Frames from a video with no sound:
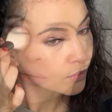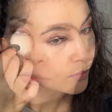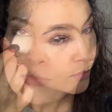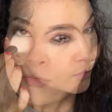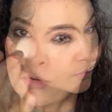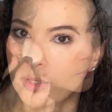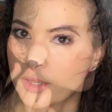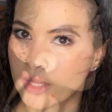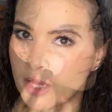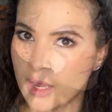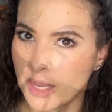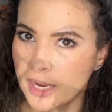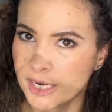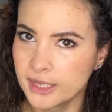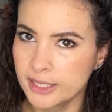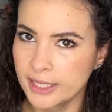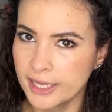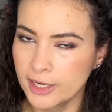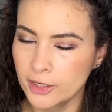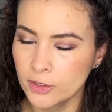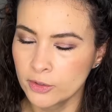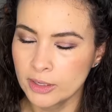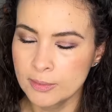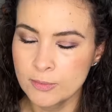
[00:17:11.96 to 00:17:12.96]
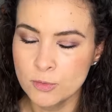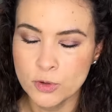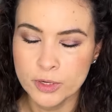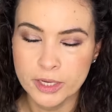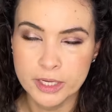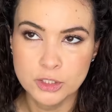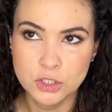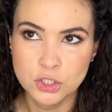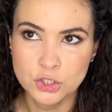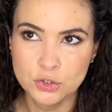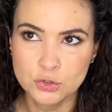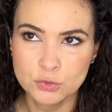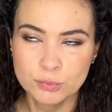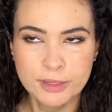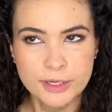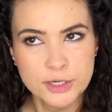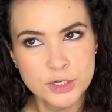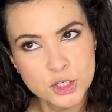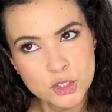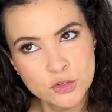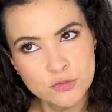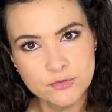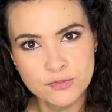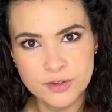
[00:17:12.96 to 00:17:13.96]
For the highlighter, I'm going into my
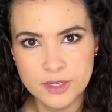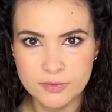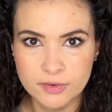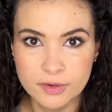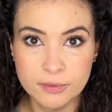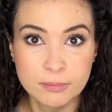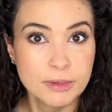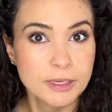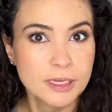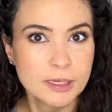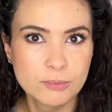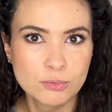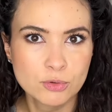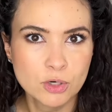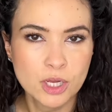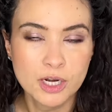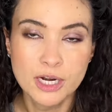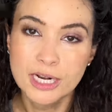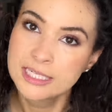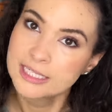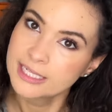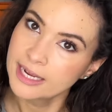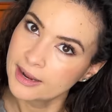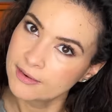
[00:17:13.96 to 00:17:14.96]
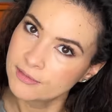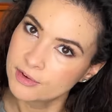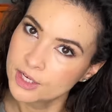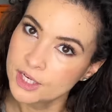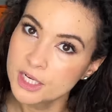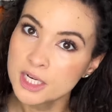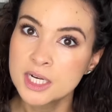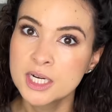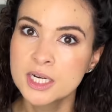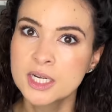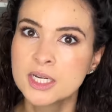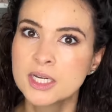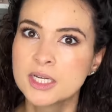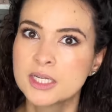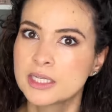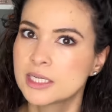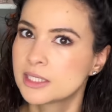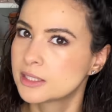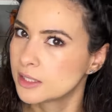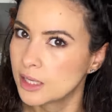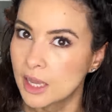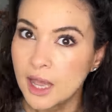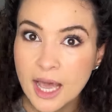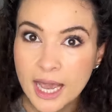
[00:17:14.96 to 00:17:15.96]
new favorite makeup product ever.
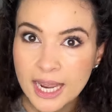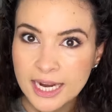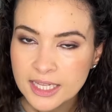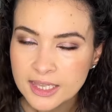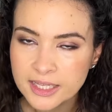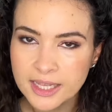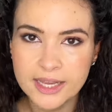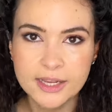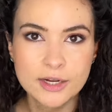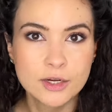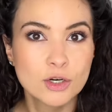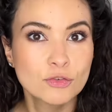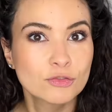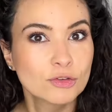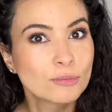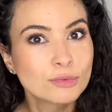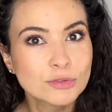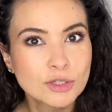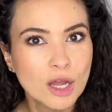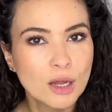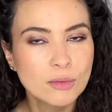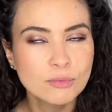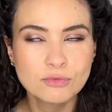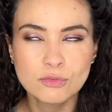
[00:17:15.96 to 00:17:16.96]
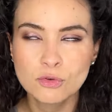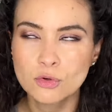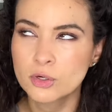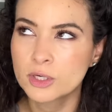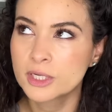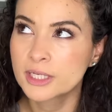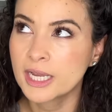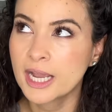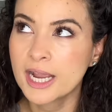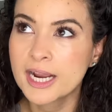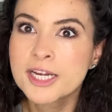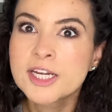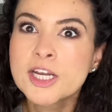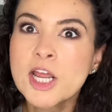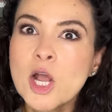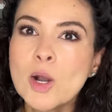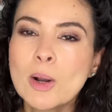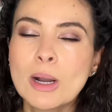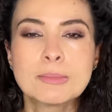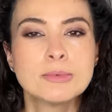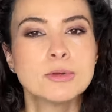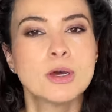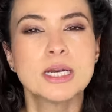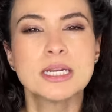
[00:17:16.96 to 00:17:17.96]
It's a highlighter from Tom Ford. I
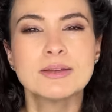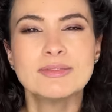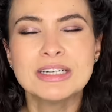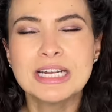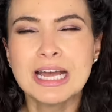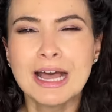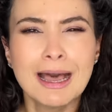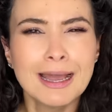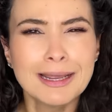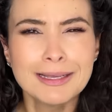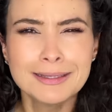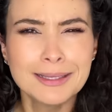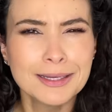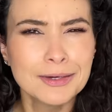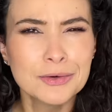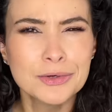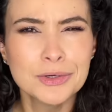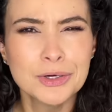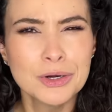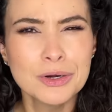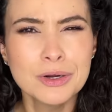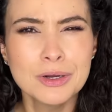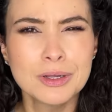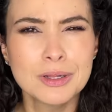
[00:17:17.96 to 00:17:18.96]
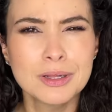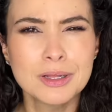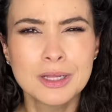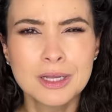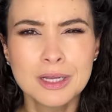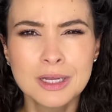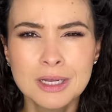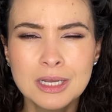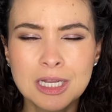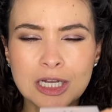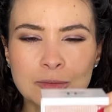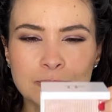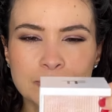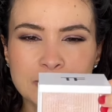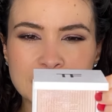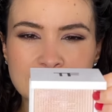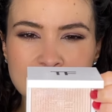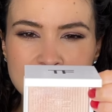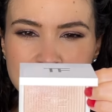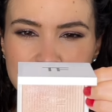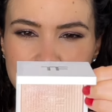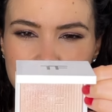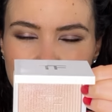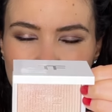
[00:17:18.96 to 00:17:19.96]
know, I'm not even a highlighter girl, but
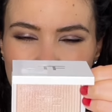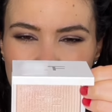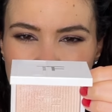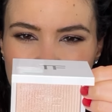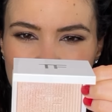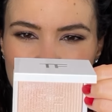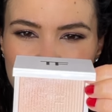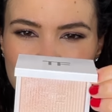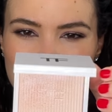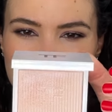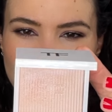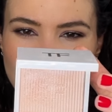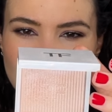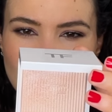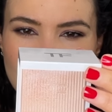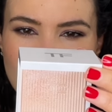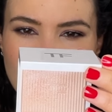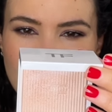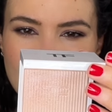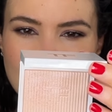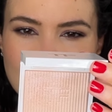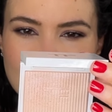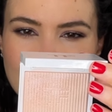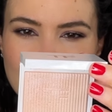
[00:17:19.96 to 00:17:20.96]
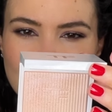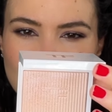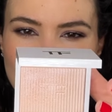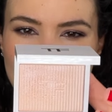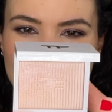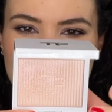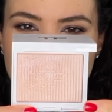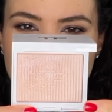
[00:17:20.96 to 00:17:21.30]
this is part of their Soleil Neige